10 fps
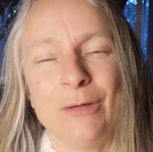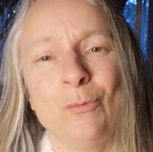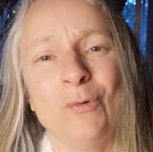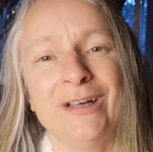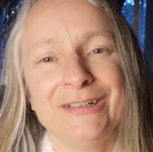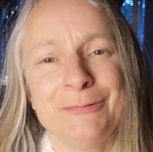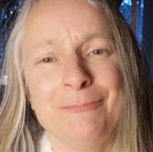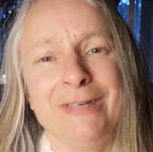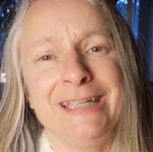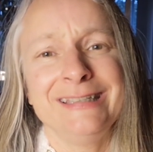And what an
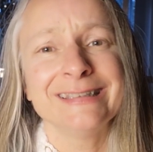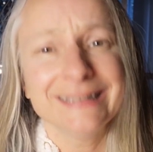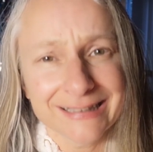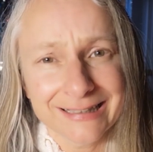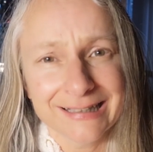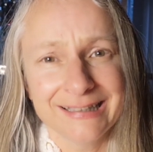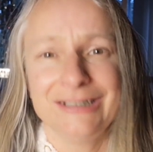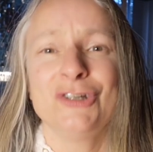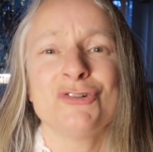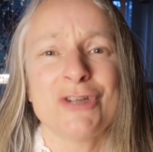amazing,
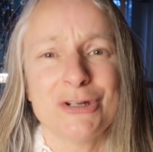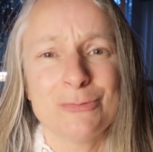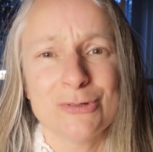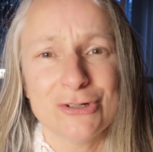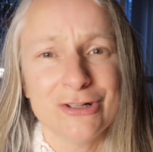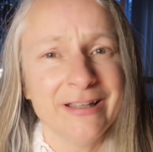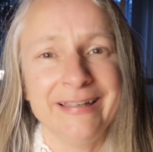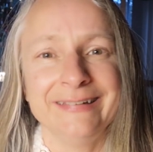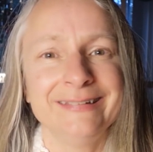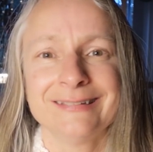incredible,
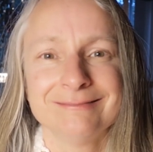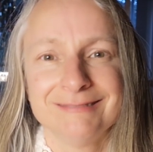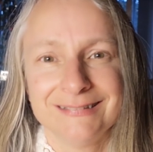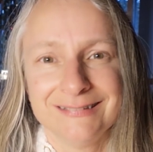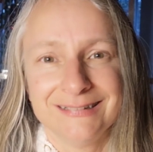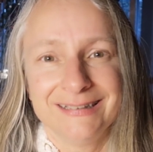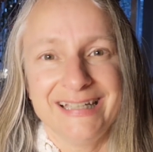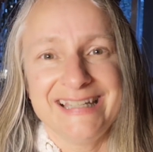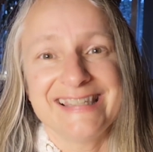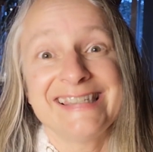and
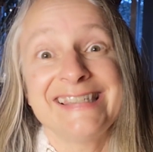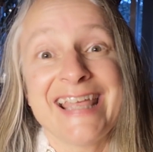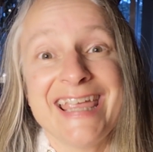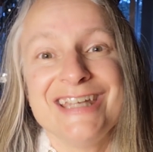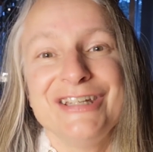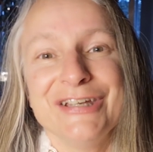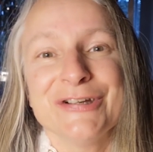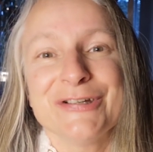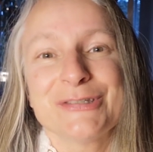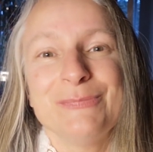insane
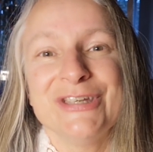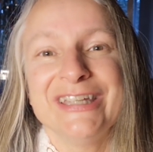year it's